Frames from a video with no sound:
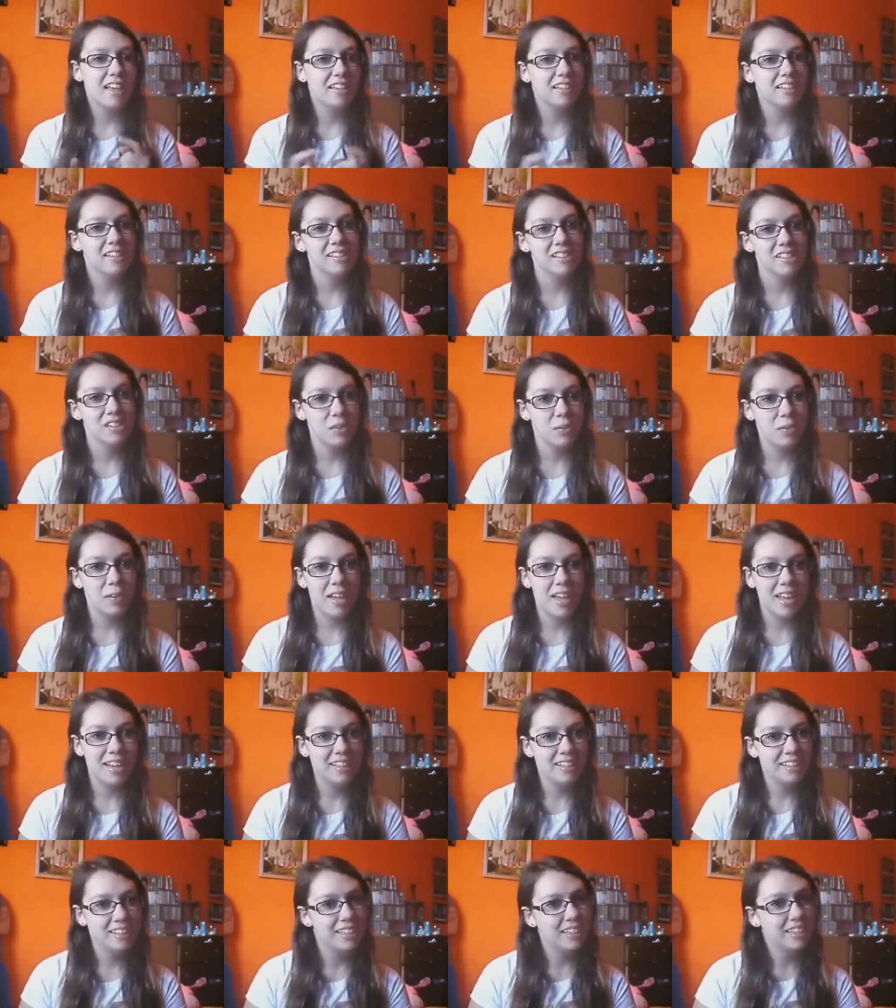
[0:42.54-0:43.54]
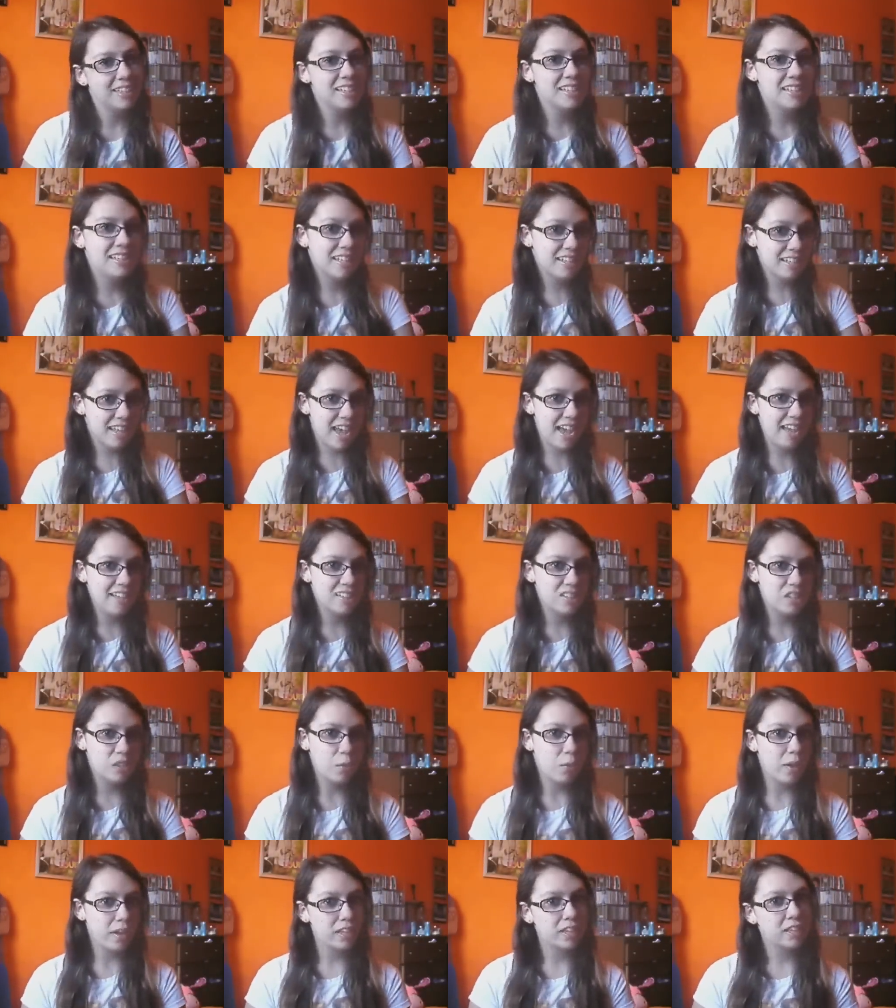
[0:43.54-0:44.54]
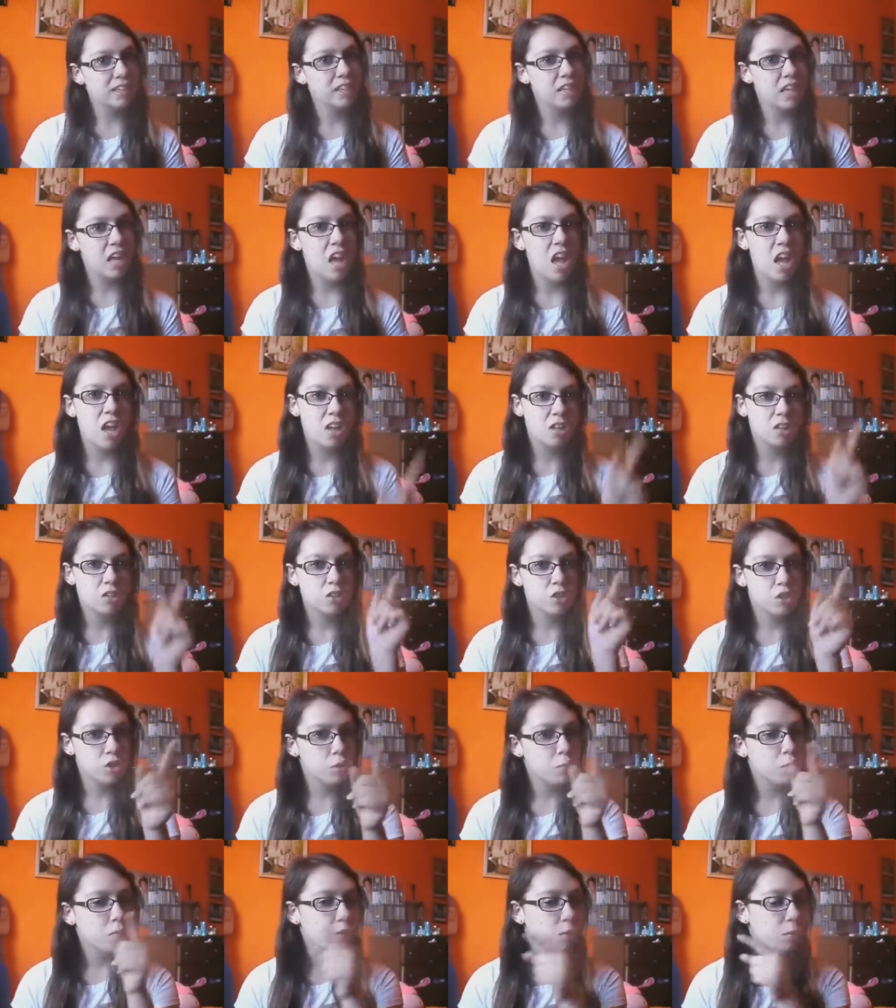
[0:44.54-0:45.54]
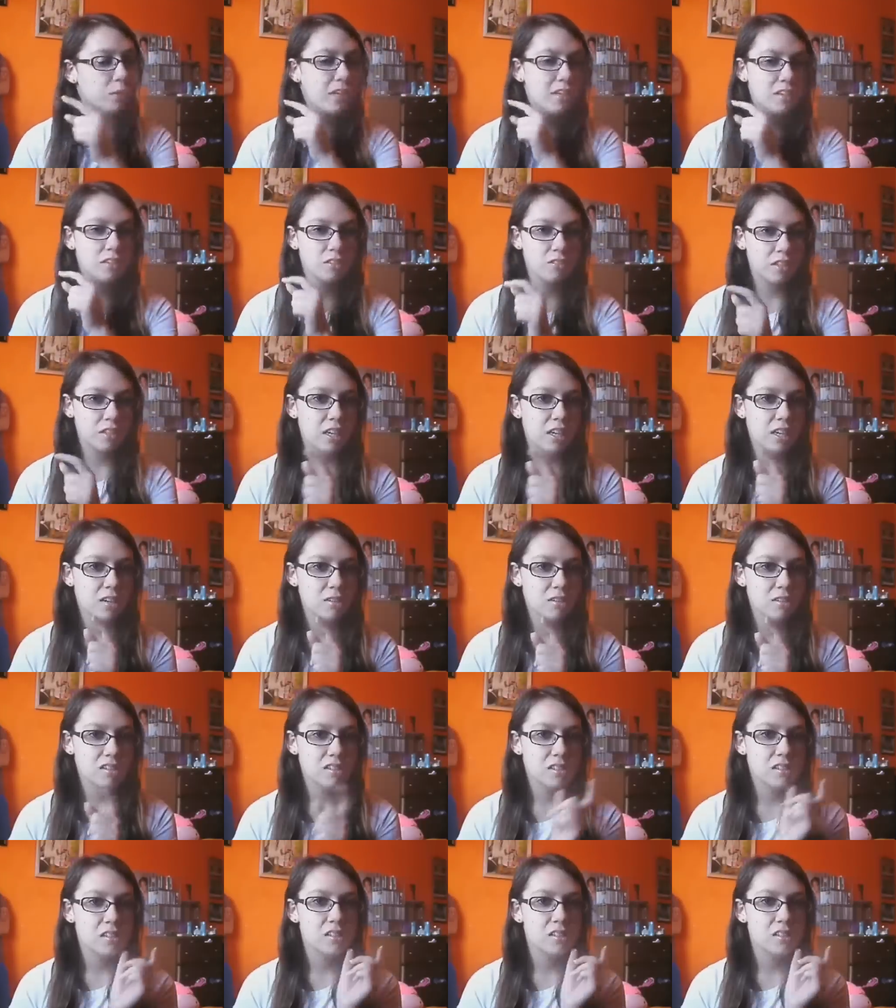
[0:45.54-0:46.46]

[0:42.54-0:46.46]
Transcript: let's go ahead and get into that so I can do more regular videos.